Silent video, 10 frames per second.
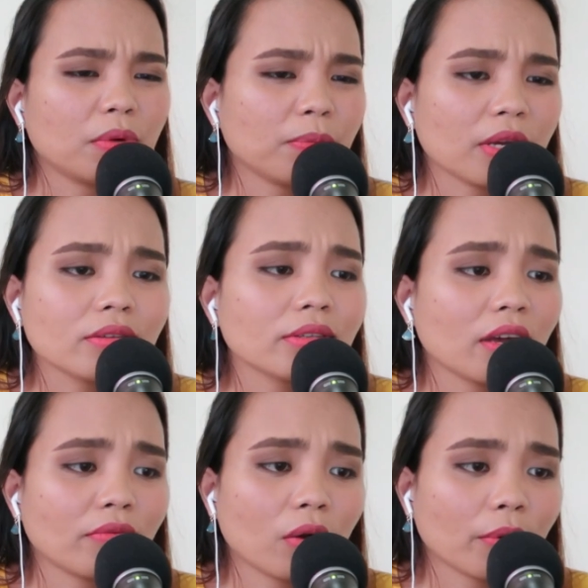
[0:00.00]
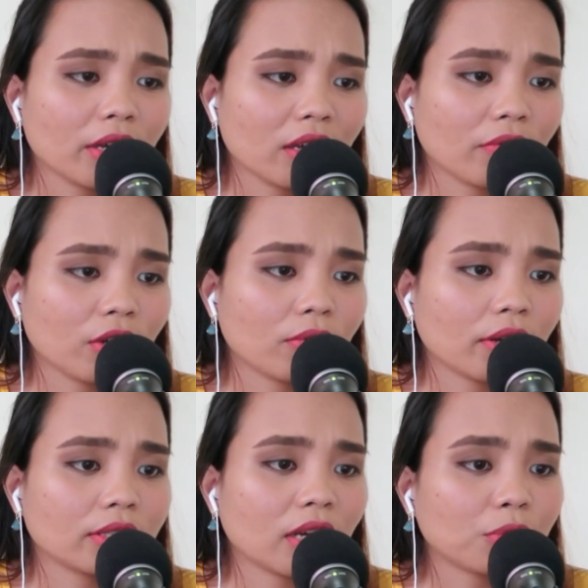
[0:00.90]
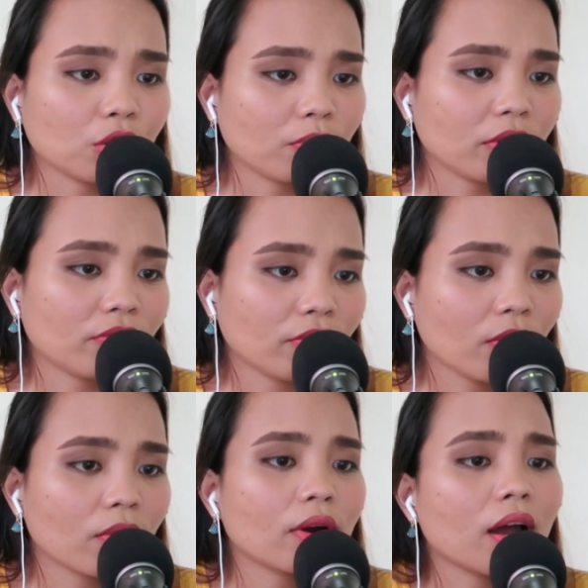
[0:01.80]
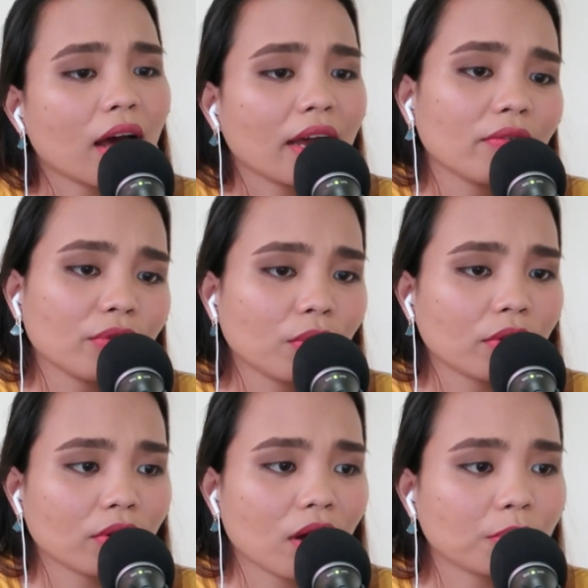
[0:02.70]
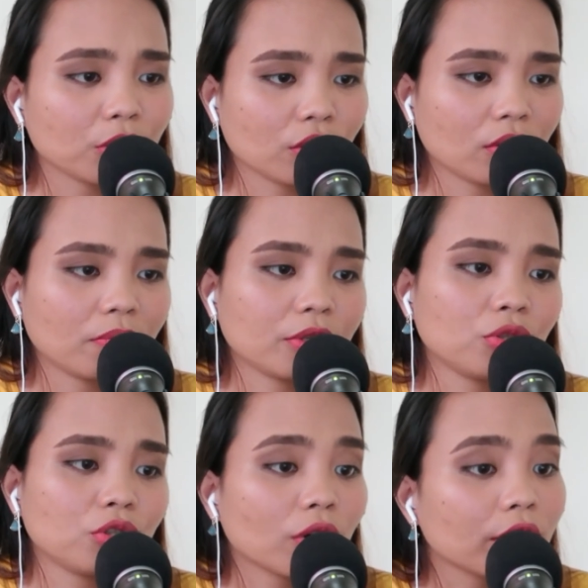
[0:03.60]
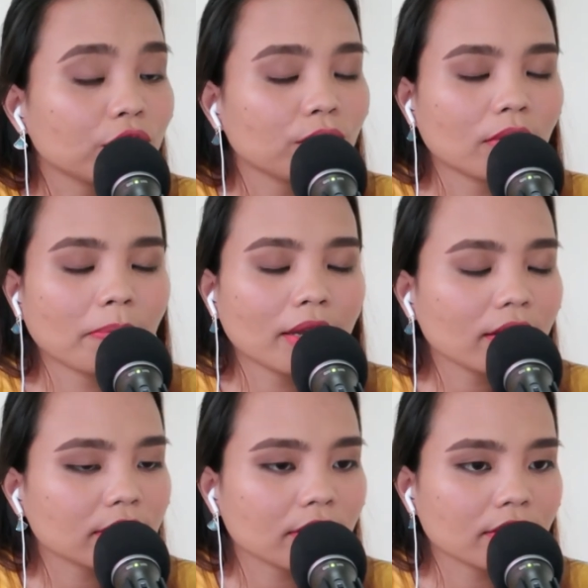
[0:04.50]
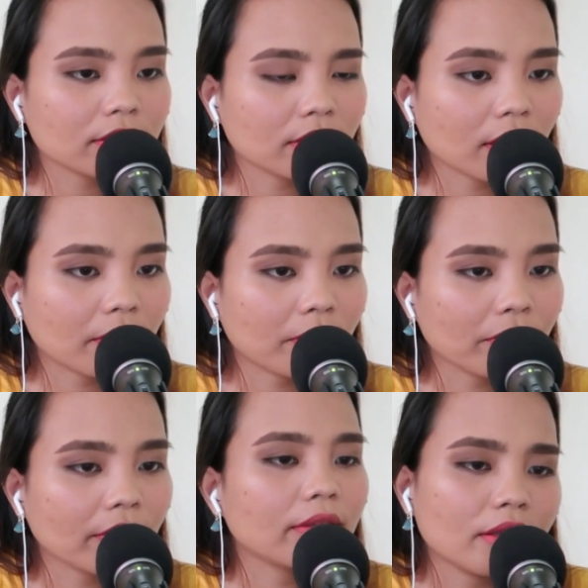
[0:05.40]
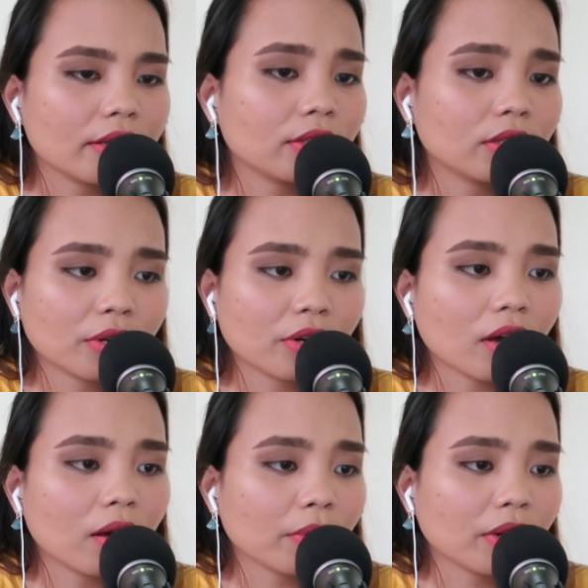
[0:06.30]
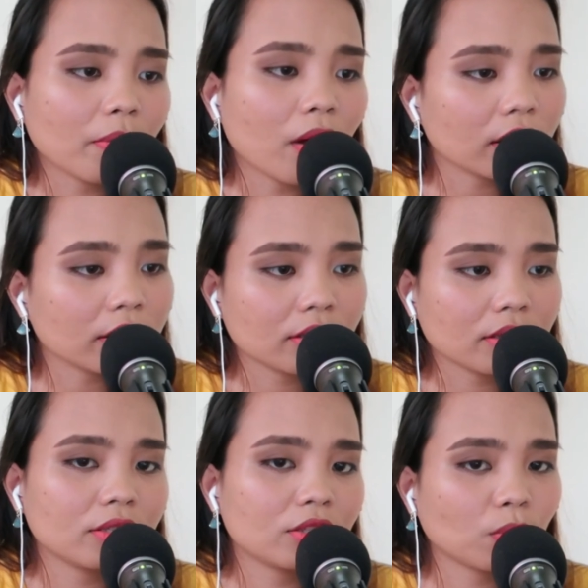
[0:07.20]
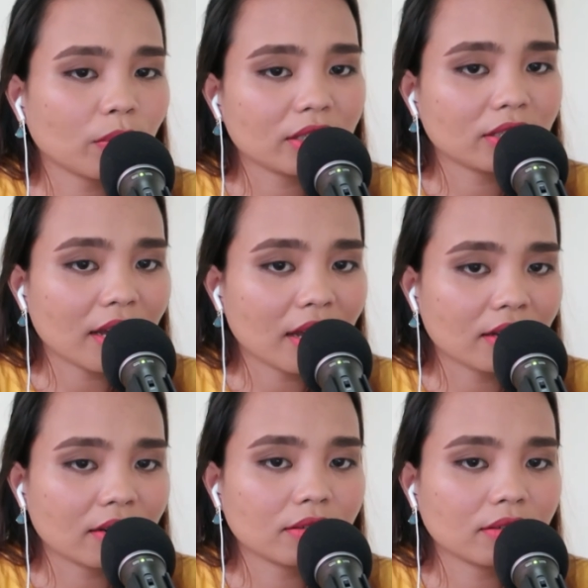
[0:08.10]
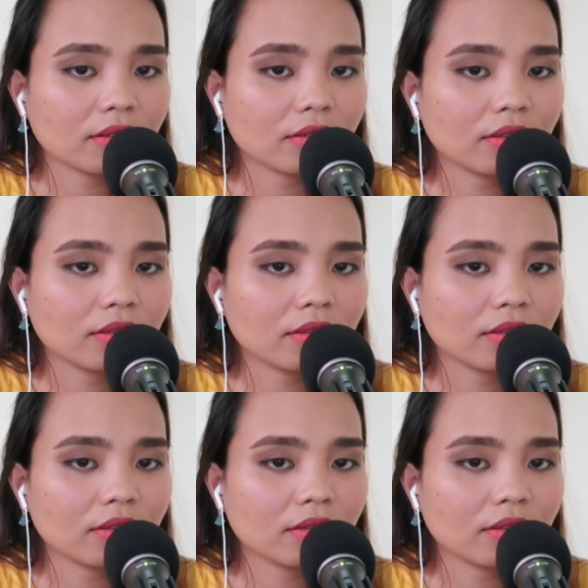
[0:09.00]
But because I have already given you the exception before, I have no other option but to charge you the penalty this time. This has been our company policy since 2010.